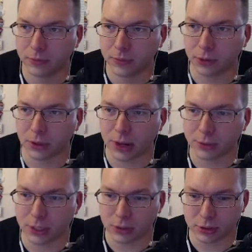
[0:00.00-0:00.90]
although now it's
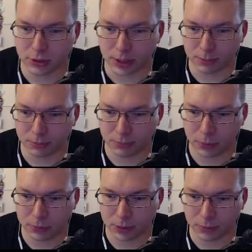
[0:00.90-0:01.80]
actually stopped
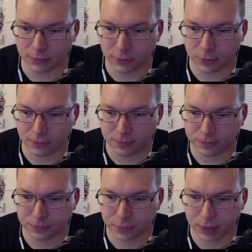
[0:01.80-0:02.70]
using up my fuel,
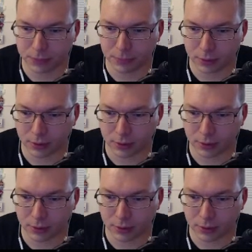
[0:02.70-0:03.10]
and I'm